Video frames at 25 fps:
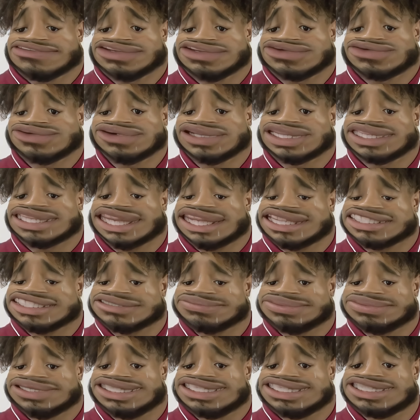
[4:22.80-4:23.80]
And wouldn't you
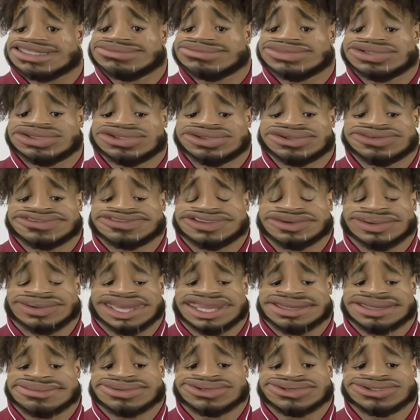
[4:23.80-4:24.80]
know it, Thomas
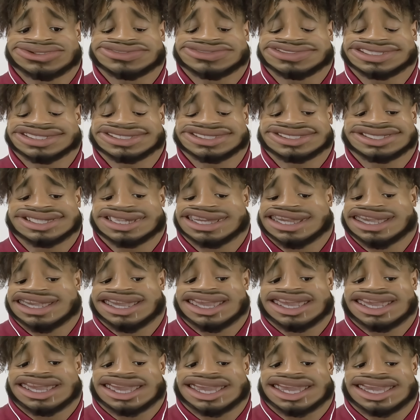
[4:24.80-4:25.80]
Castellanos
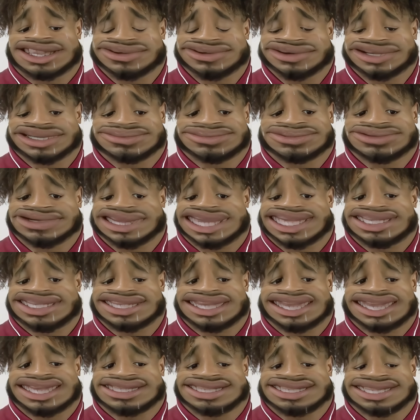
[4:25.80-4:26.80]
himself was the first one to
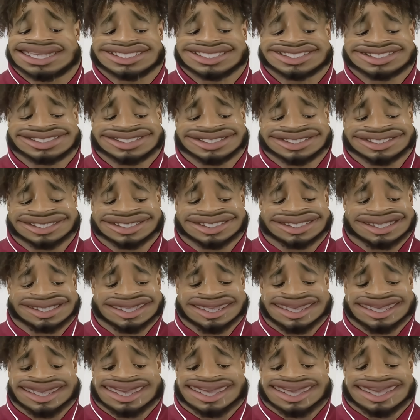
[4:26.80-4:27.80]
backtrack.
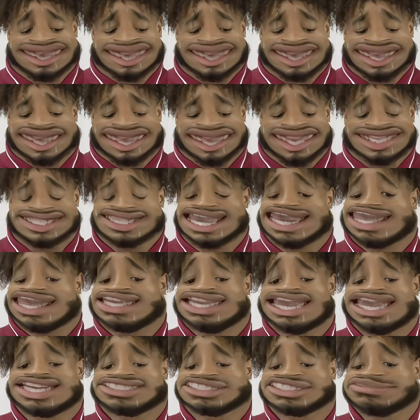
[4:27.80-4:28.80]
A few days later, a
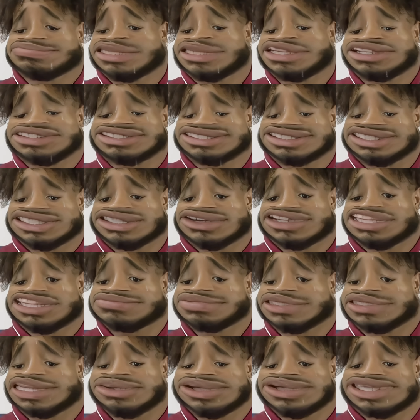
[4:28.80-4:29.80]
video starts going
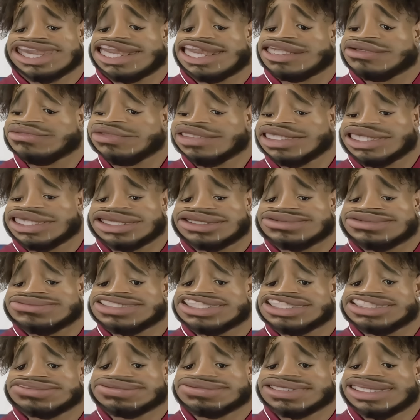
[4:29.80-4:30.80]
around online.
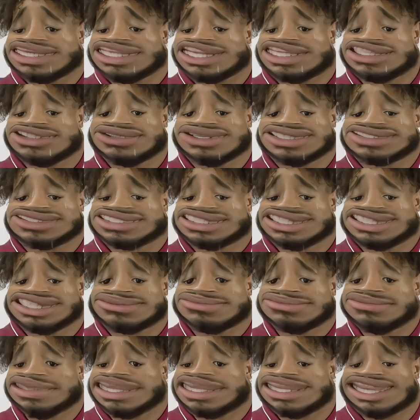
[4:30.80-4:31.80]
It shows
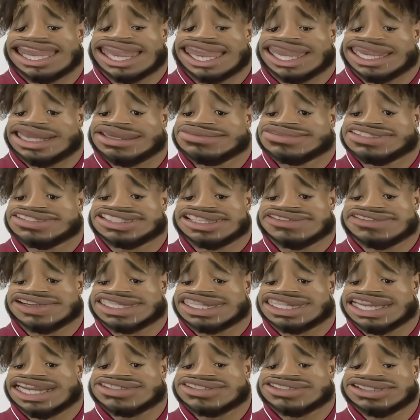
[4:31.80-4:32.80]
Castellanos running into a player
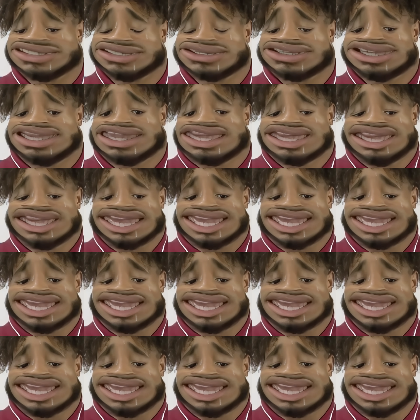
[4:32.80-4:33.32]
from Bama.